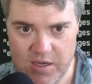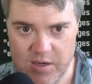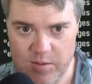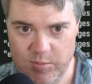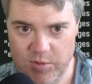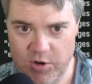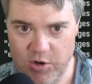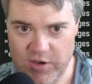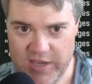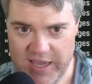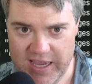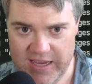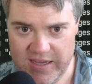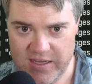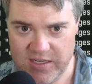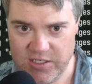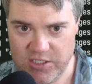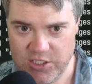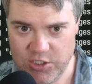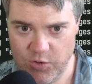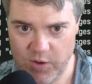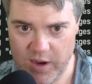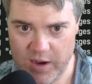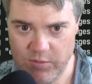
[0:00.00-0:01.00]
But okay,
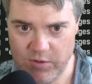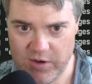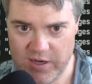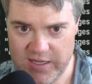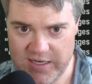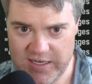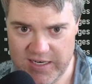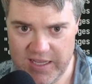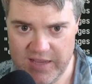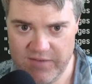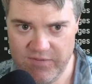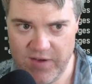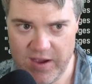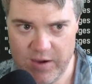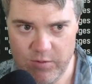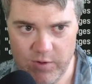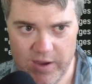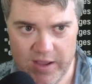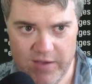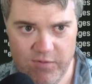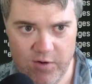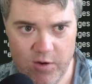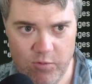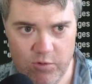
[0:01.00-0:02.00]
so I want, if I
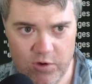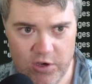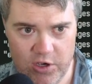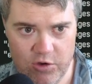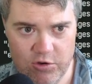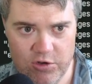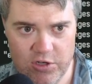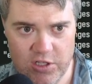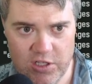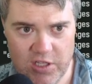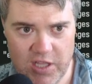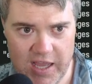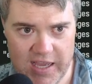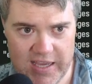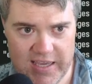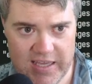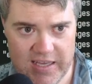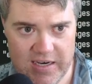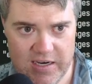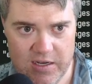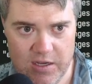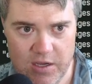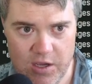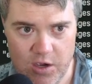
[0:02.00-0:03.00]
want go to the
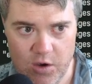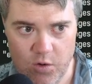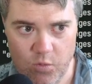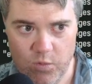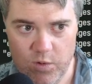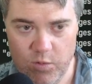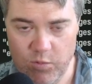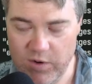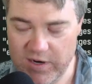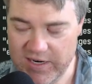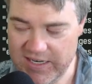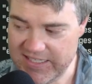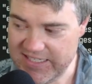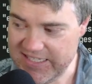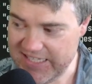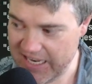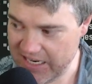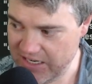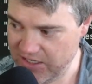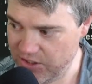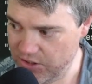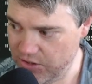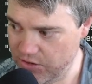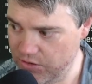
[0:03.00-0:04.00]
login, we want to
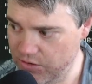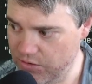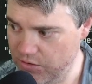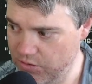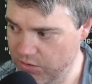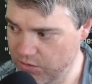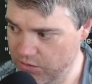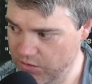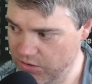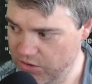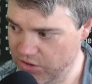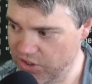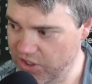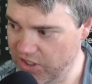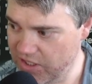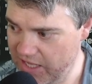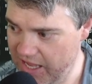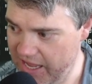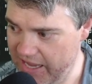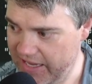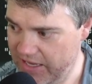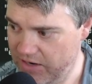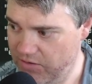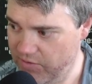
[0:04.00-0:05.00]
send you to the
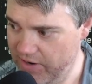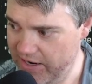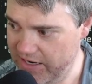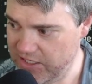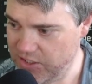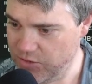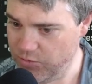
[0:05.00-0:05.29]
login, right?